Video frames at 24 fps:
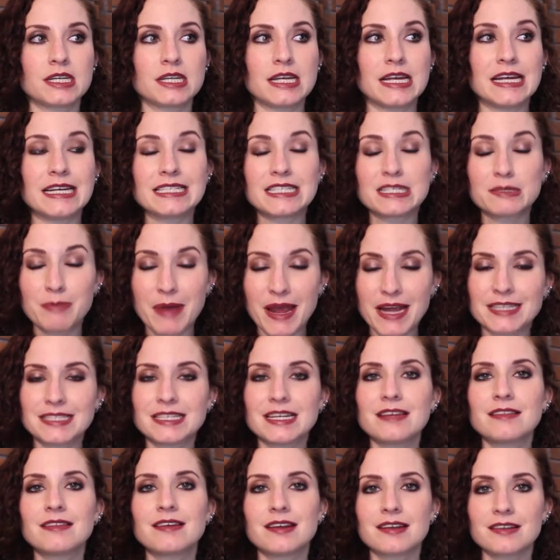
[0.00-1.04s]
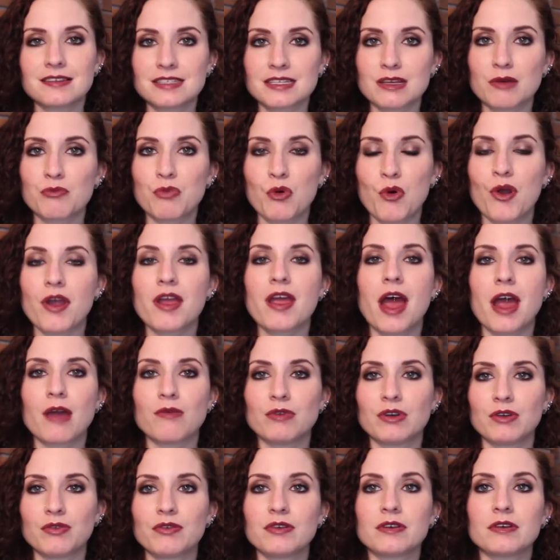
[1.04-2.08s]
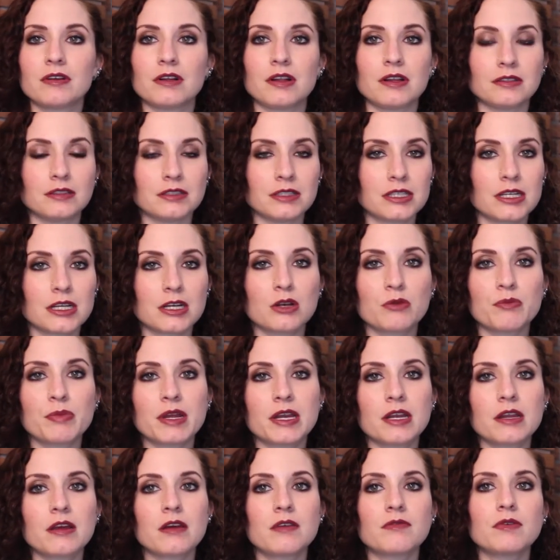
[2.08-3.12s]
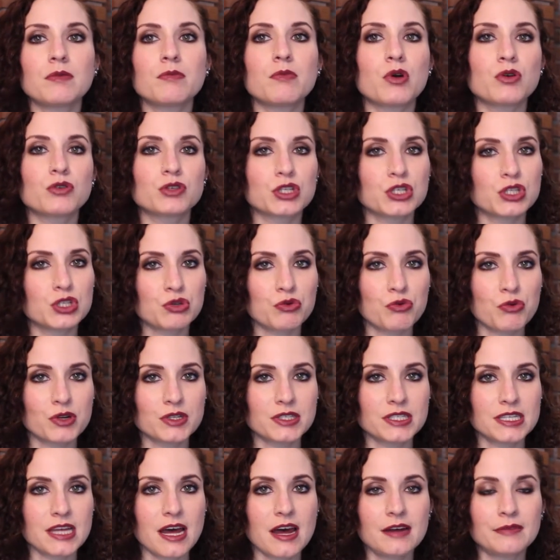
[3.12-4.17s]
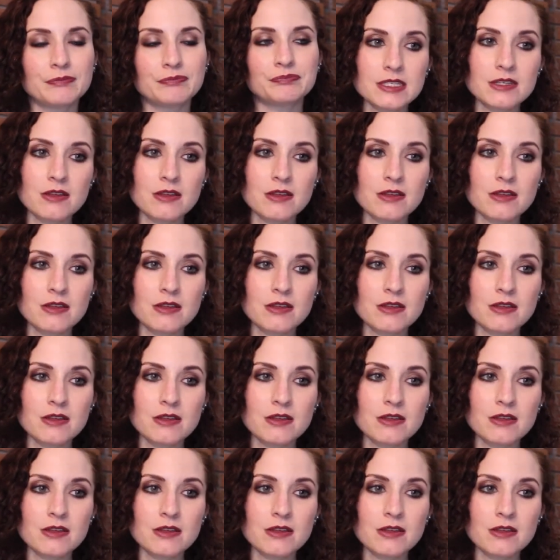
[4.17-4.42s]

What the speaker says: expecting that at some point I would feel a little bit of emotion towards that.